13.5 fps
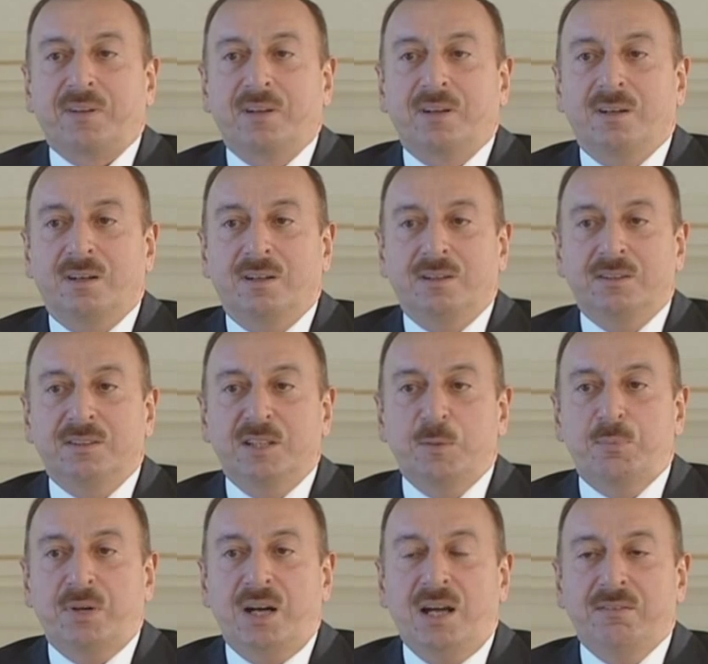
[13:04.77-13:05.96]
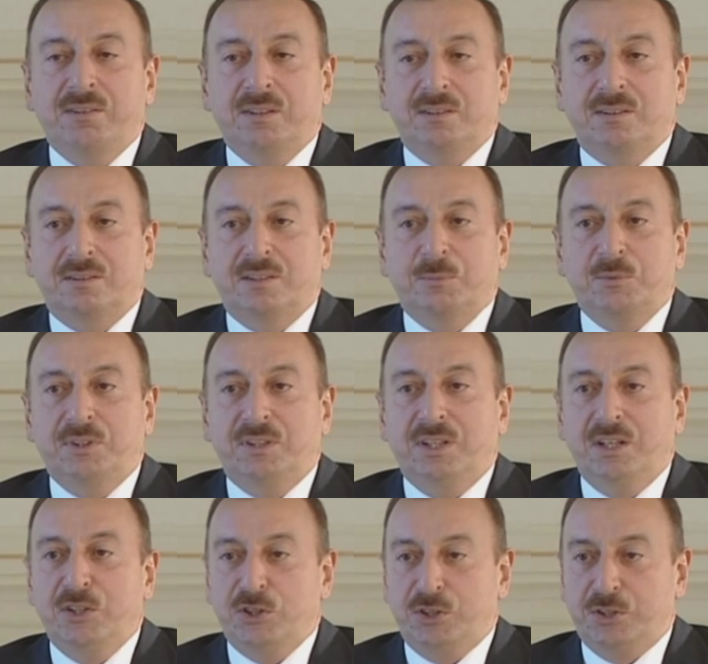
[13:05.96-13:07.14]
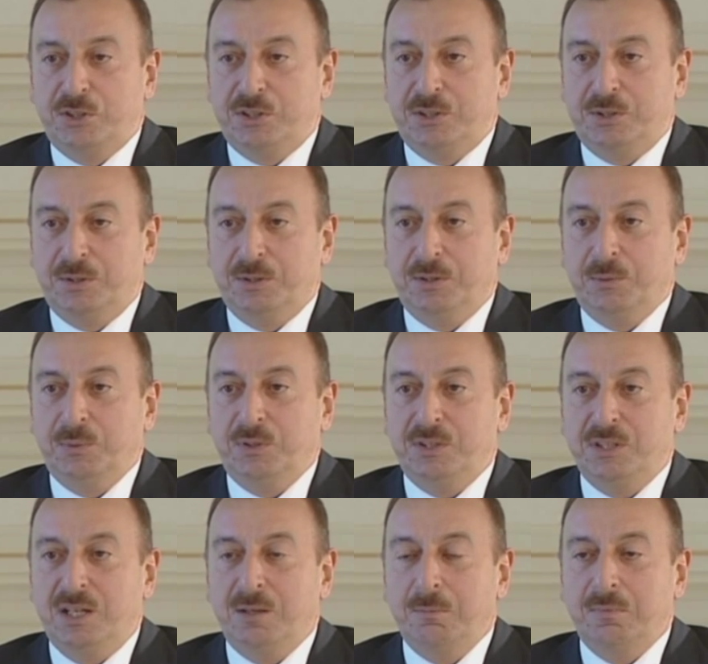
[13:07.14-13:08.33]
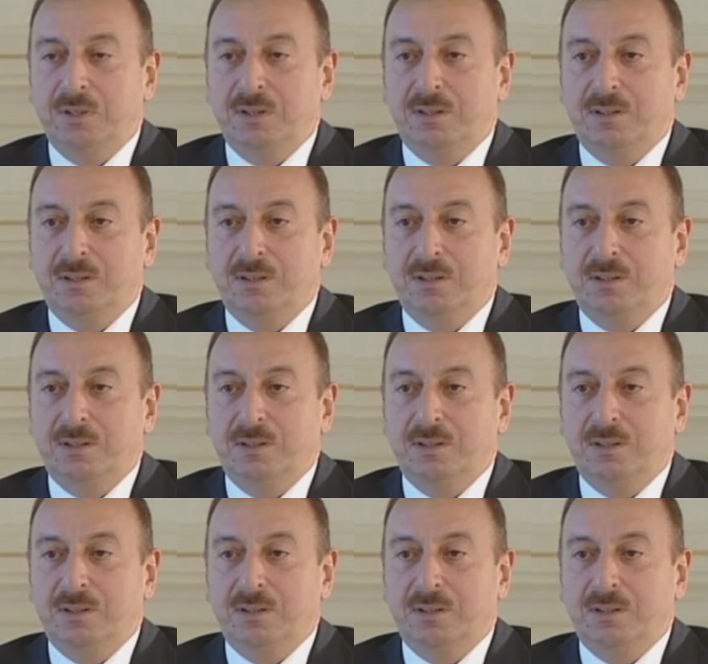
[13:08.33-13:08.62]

in their private communications with some